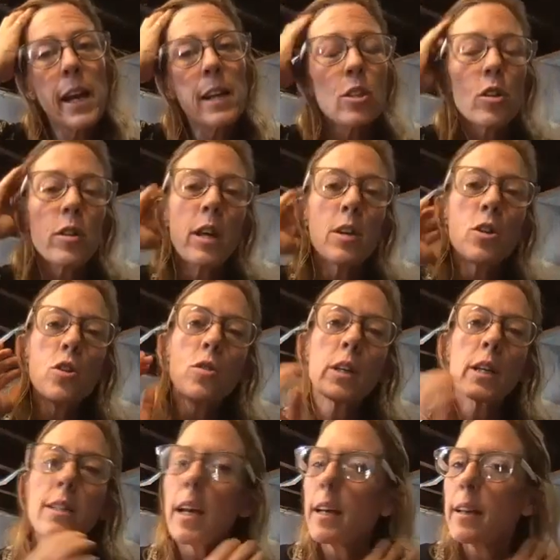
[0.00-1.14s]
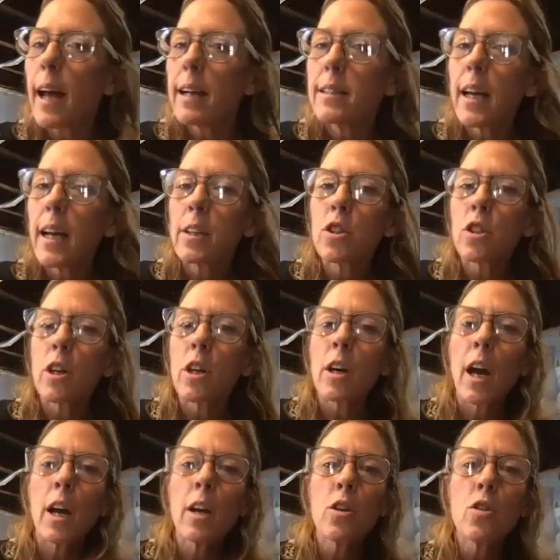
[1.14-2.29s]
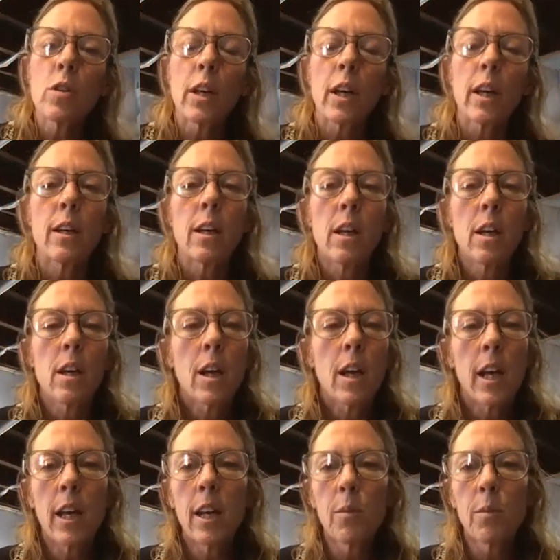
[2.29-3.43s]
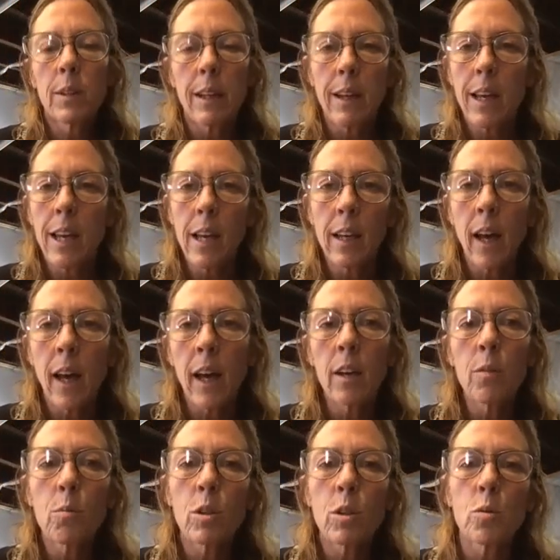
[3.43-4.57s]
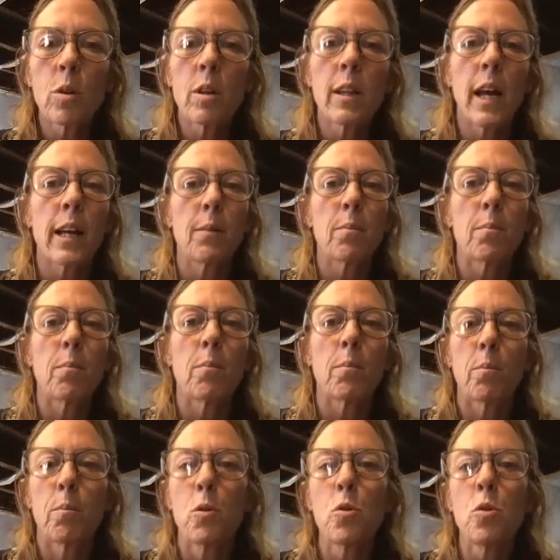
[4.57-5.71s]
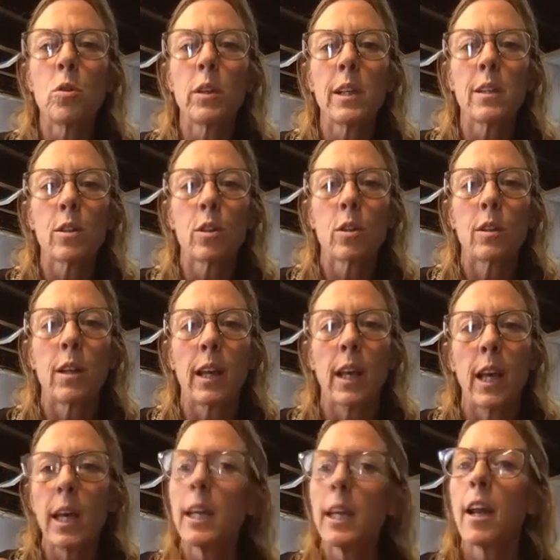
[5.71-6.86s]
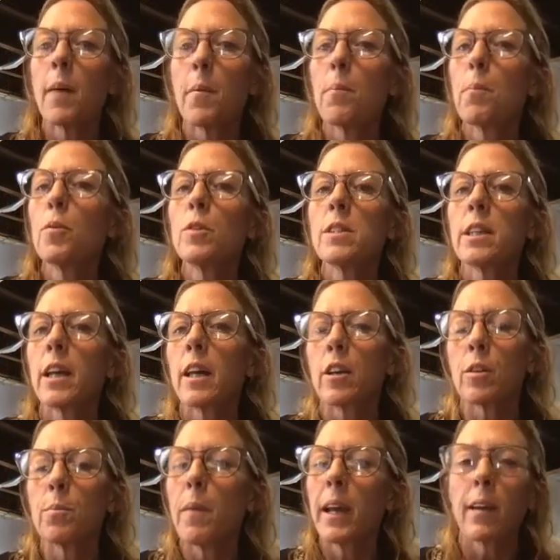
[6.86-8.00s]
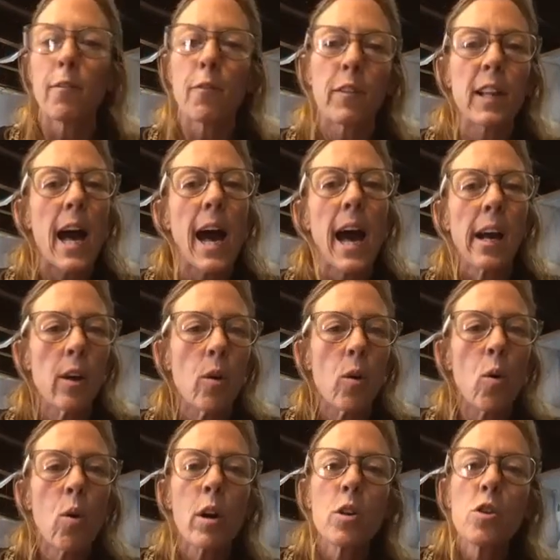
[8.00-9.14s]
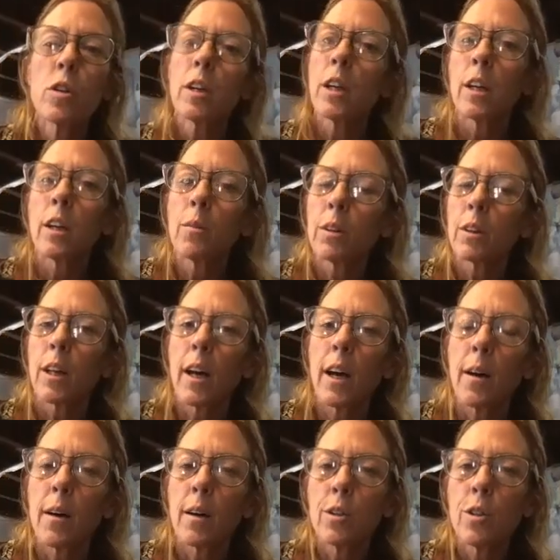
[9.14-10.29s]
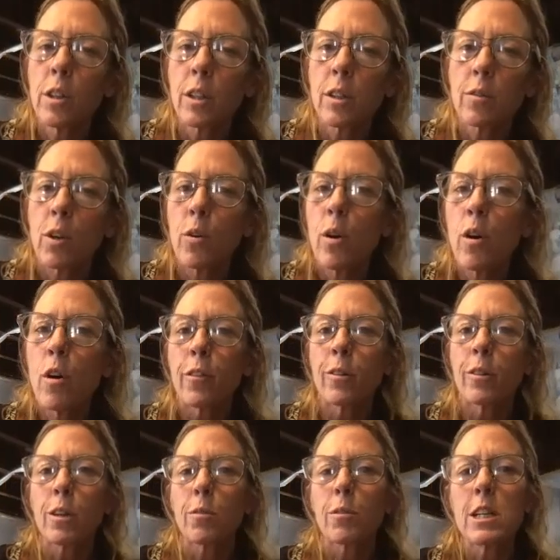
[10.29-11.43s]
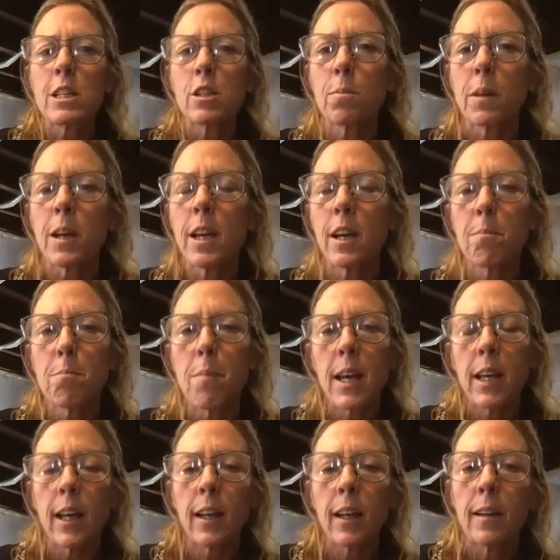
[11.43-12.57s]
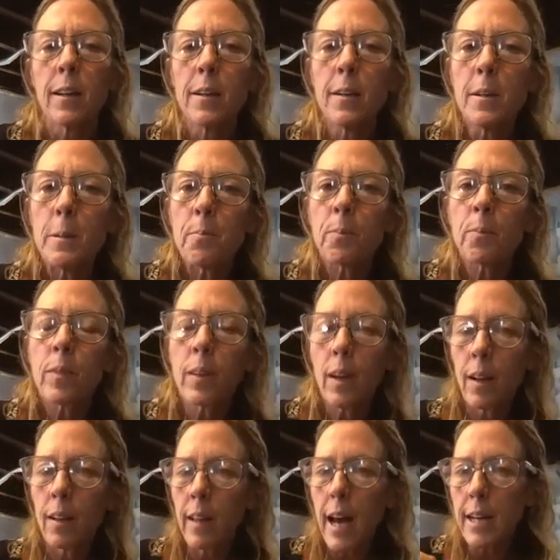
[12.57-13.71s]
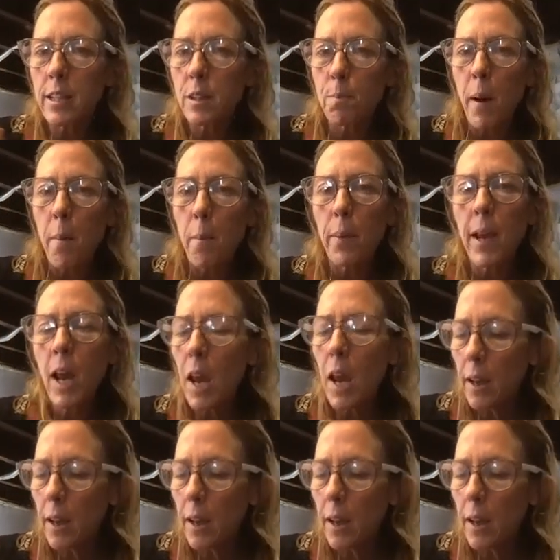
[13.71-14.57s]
and so then you can take that texture and you can hit it with the heat gun, which will like pull it, like heat it up and pull it together and make it flat. Or you could hit it with you could go over it with a razor blade and make it less bumpy.